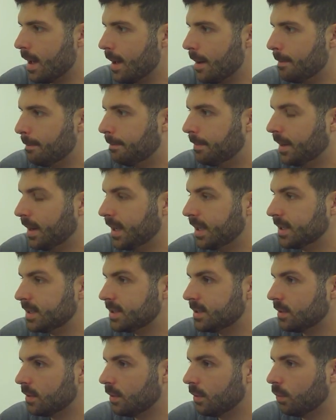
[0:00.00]

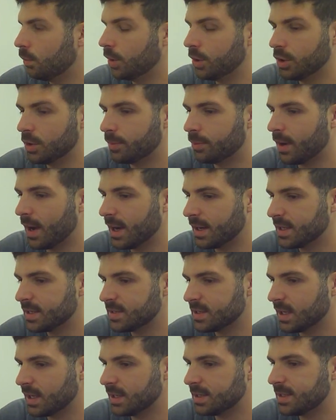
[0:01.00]
But when you're
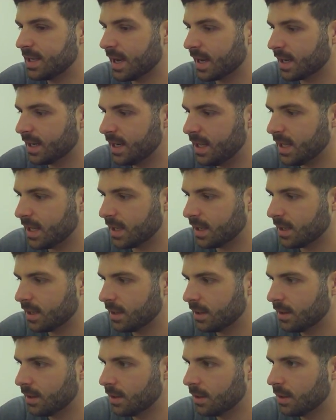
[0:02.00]
practicing technique,
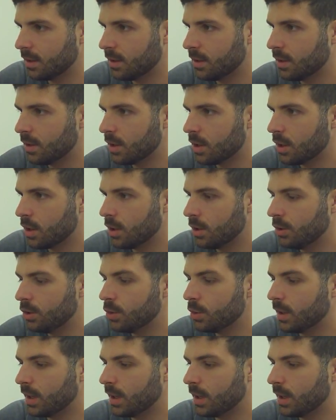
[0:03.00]
you